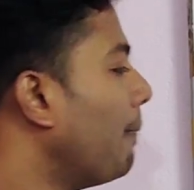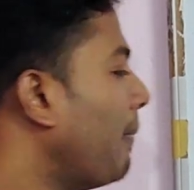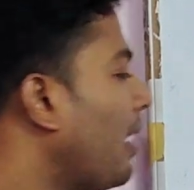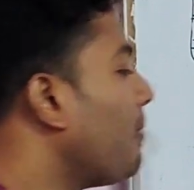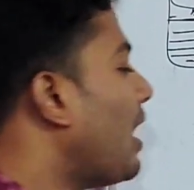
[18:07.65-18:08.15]

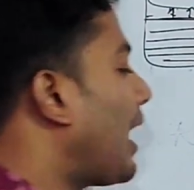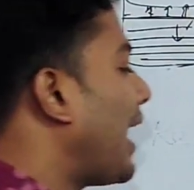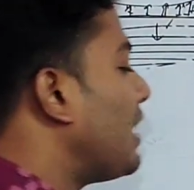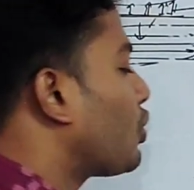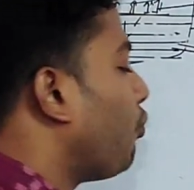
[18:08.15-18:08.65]
maybe
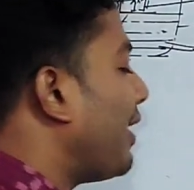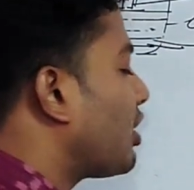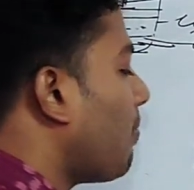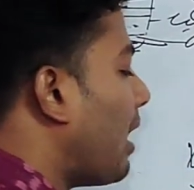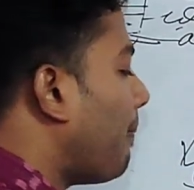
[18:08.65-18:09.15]
arise
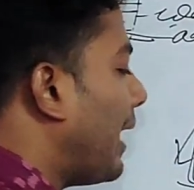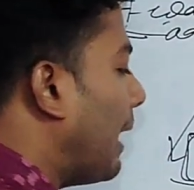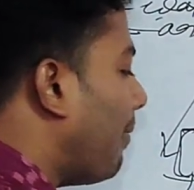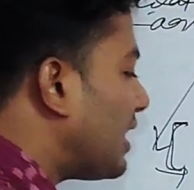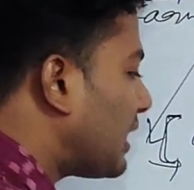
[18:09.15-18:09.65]
what do you mean by
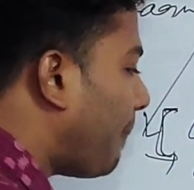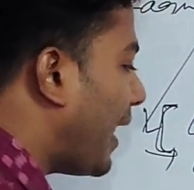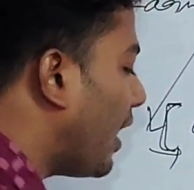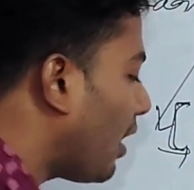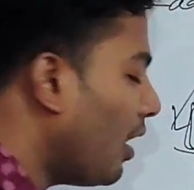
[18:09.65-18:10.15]

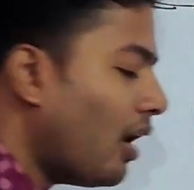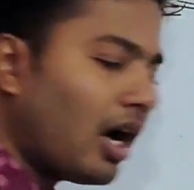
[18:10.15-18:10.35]
emulsifier,